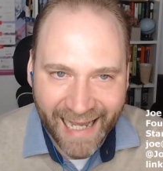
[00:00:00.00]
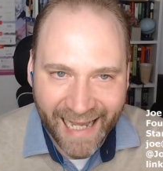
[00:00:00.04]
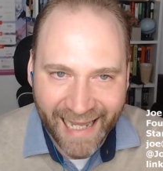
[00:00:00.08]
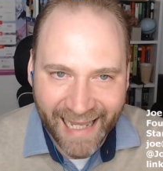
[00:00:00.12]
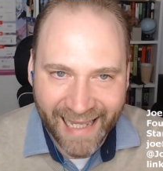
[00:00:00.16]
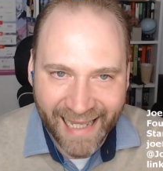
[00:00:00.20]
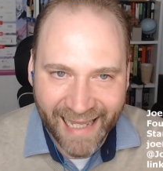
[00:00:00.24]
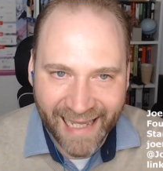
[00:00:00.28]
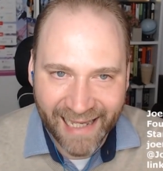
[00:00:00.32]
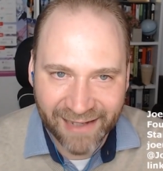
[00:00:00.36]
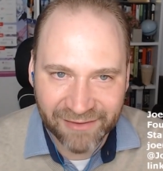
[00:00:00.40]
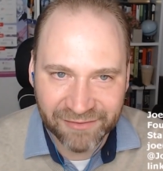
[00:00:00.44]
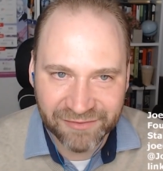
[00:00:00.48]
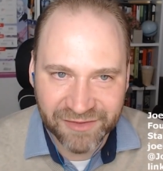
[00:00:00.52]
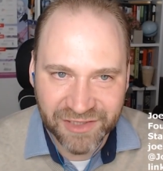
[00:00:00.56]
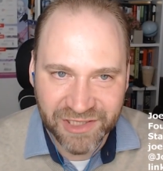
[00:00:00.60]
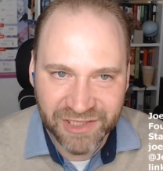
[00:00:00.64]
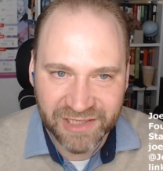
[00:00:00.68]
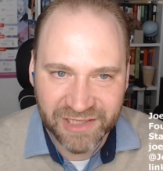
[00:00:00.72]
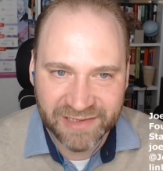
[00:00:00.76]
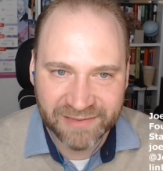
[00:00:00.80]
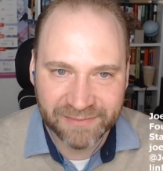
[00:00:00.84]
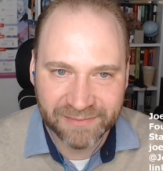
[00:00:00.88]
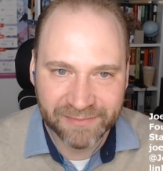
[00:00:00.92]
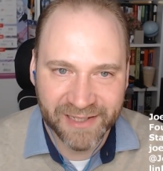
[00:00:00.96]
I have
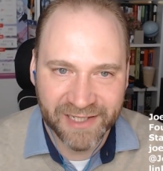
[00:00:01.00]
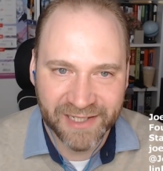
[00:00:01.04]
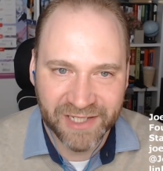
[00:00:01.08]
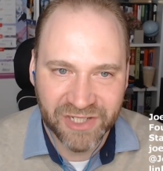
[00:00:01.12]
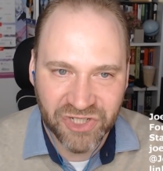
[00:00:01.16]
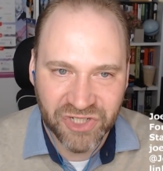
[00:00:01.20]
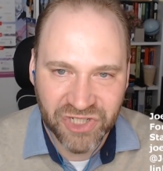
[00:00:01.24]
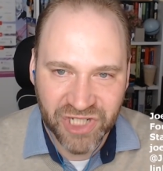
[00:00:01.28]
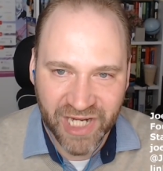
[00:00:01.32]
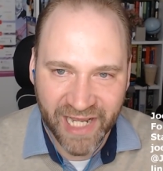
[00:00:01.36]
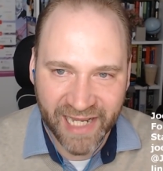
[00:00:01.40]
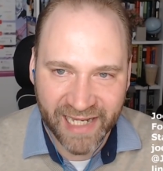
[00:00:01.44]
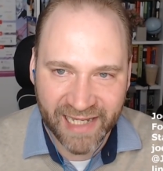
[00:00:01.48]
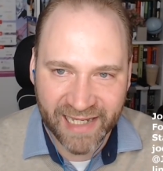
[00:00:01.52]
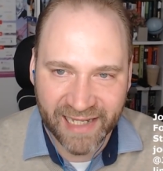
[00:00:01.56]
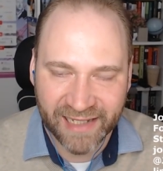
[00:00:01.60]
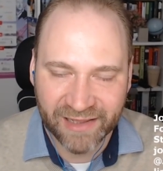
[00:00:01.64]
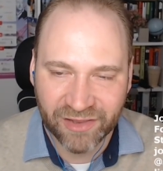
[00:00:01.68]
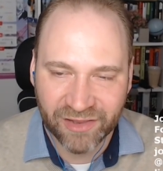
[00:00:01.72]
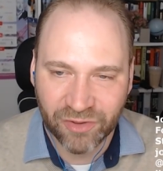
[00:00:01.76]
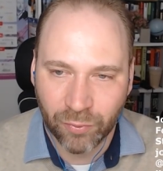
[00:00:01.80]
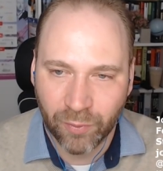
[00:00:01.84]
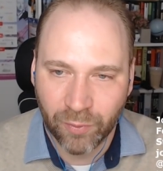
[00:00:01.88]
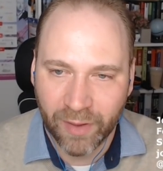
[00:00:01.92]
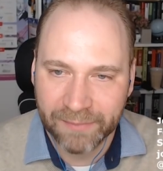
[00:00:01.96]
just been
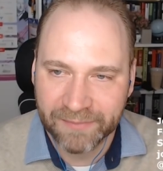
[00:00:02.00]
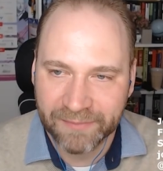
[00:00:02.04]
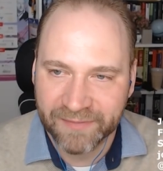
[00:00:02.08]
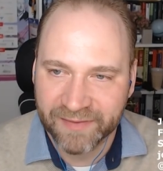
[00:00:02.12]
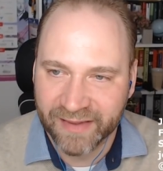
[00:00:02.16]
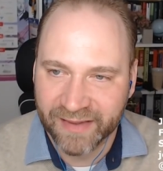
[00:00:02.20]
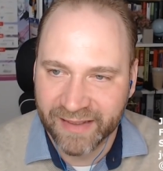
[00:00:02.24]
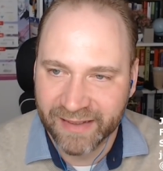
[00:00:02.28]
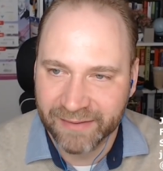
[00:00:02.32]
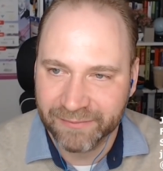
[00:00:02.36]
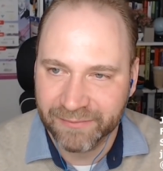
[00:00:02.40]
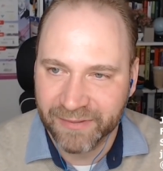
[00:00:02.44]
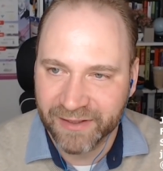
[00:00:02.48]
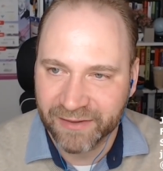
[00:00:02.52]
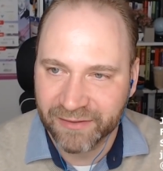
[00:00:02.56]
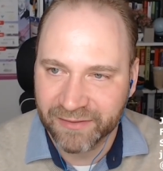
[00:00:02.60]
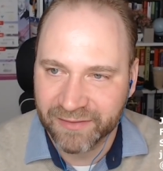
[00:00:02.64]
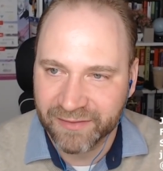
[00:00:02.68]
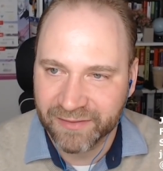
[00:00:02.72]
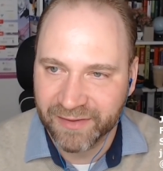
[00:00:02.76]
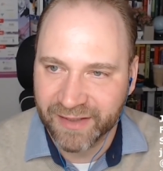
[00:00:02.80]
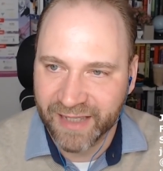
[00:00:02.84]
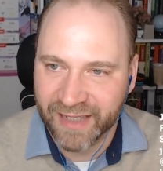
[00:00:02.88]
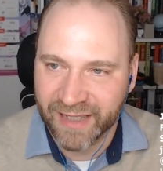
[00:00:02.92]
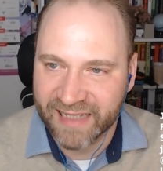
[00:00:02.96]
checking the website
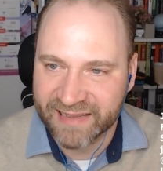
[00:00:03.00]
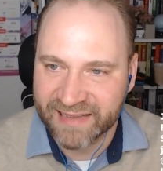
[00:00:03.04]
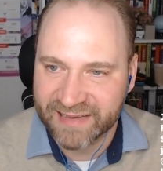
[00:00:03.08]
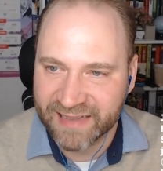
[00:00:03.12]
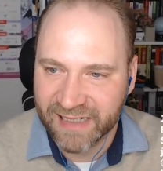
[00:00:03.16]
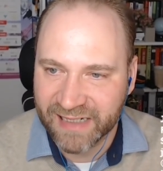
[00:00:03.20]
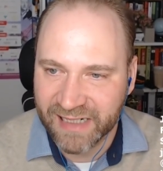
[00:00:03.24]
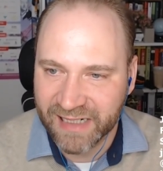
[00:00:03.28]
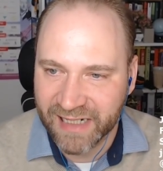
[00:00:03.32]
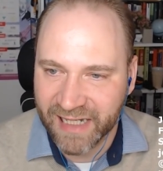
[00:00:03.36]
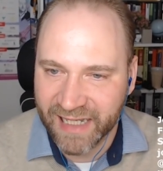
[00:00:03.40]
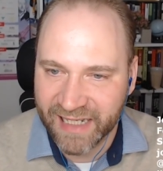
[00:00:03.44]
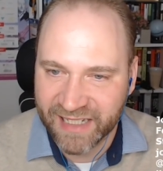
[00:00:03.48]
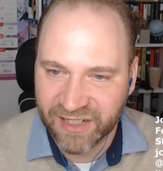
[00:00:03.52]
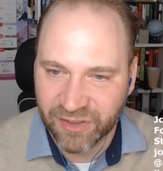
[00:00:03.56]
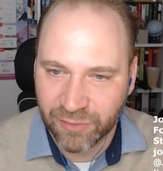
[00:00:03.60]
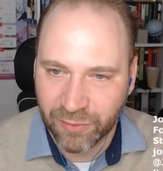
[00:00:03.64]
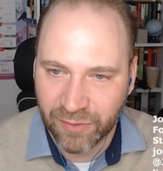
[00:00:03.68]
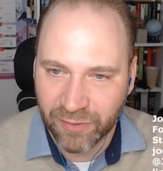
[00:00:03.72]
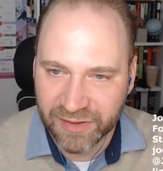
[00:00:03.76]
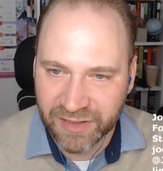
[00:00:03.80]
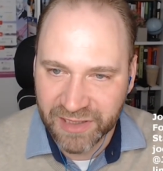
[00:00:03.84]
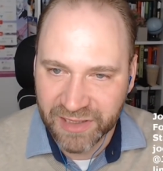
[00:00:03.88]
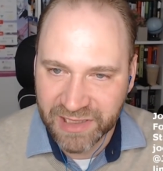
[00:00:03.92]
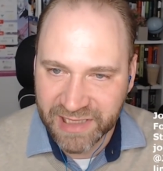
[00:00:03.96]
because you guys are
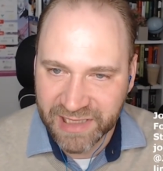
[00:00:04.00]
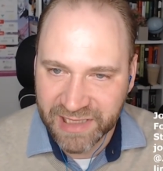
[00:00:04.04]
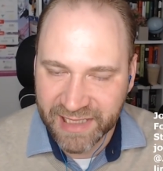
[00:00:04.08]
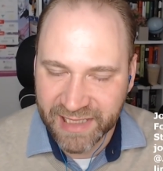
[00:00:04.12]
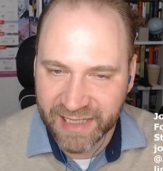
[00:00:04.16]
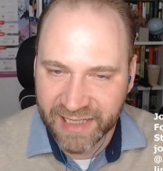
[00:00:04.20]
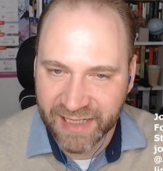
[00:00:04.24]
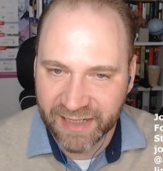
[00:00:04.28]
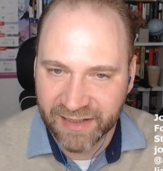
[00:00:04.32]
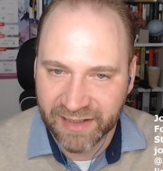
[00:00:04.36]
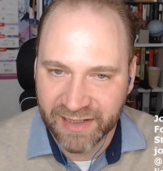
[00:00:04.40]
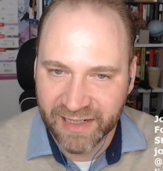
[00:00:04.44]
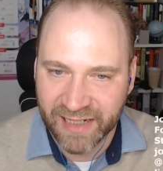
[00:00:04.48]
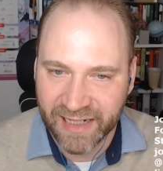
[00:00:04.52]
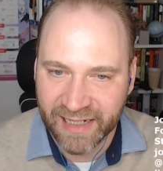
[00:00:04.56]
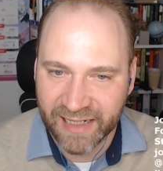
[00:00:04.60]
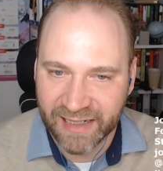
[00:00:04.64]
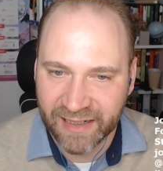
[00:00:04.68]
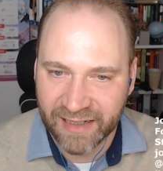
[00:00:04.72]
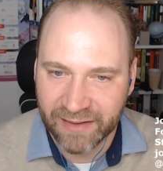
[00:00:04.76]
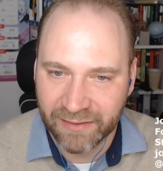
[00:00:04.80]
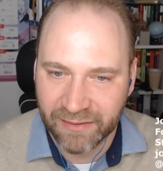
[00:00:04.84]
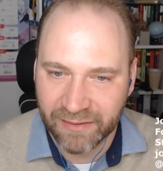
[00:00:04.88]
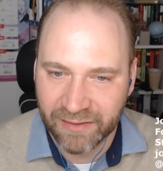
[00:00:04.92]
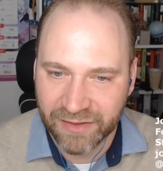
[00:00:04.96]
headquartered here
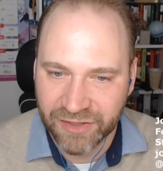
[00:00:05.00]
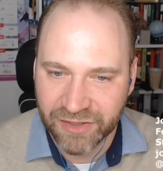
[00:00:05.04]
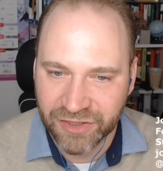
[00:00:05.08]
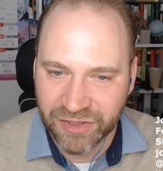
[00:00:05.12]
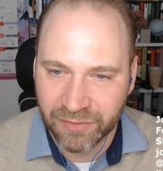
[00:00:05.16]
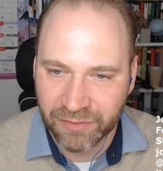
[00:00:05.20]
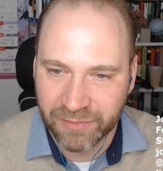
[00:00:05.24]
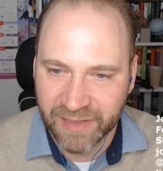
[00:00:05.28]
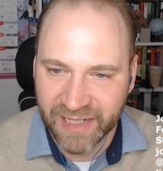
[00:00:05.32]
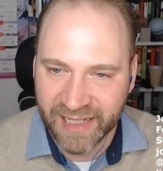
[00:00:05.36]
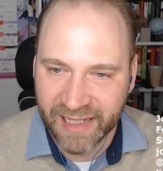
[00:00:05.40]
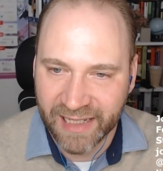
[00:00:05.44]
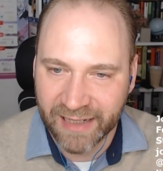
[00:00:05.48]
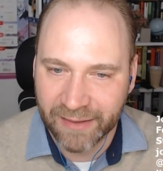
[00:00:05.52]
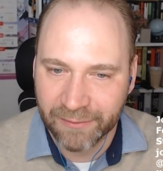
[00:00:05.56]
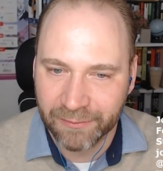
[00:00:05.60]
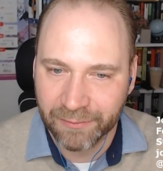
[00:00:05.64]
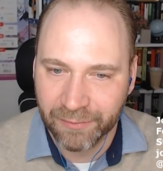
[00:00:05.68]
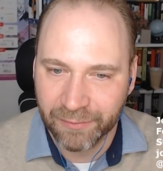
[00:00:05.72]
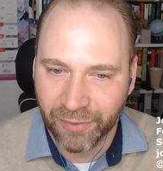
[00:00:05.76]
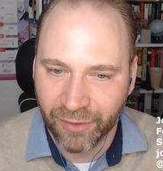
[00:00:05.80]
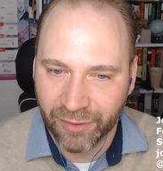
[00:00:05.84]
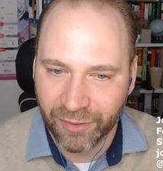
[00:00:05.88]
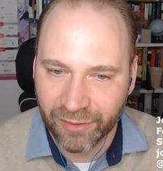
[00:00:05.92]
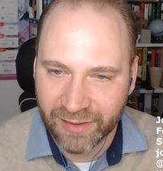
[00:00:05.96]
in Germany,
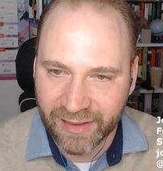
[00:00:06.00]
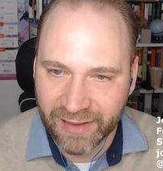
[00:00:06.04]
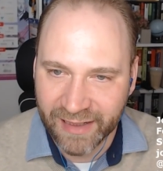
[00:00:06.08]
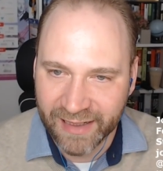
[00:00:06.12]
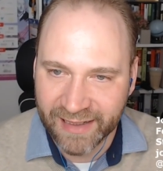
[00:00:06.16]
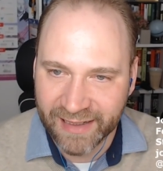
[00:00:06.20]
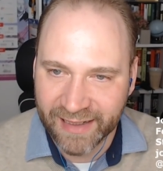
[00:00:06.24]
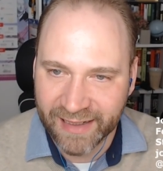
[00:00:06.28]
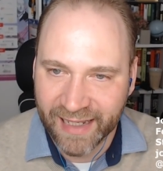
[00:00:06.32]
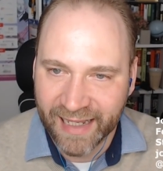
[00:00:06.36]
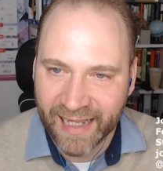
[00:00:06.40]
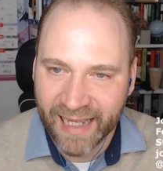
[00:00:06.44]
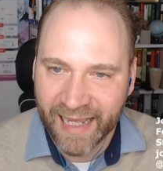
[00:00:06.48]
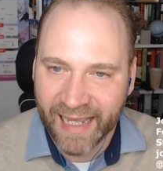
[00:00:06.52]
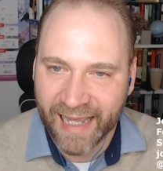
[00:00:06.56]
in Berlin,